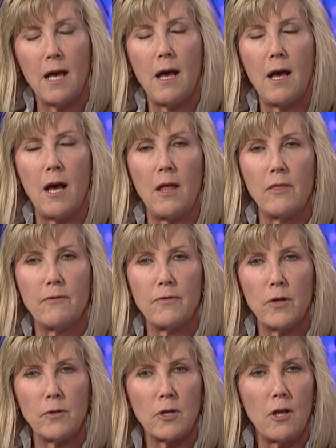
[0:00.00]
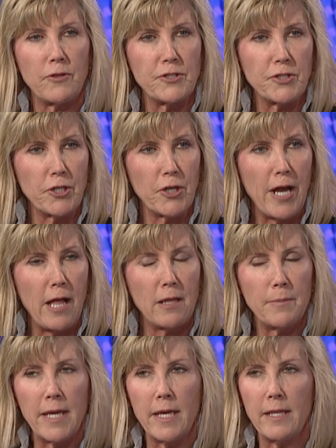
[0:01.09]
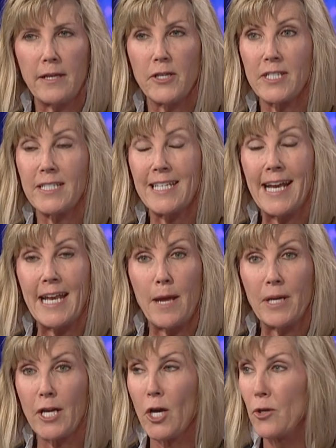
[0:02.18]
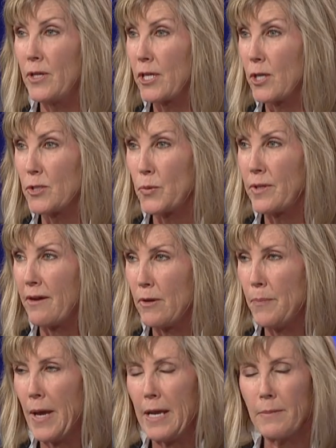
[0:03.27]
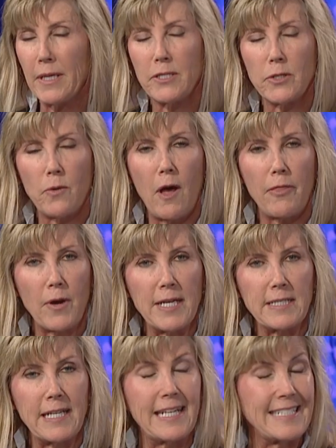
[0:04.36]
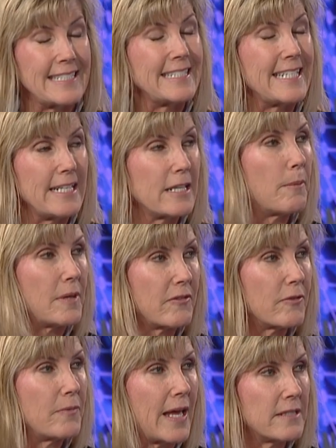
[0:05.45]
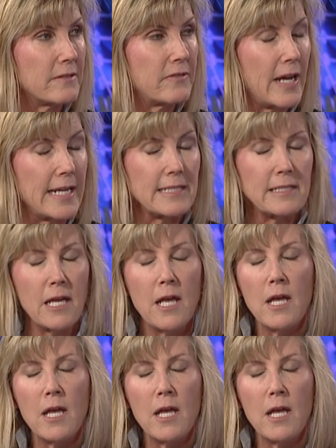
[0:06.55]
on the phone called the secure element. And there's a dynamic code that goes with every payment to authorize that it is indeed coming from that device.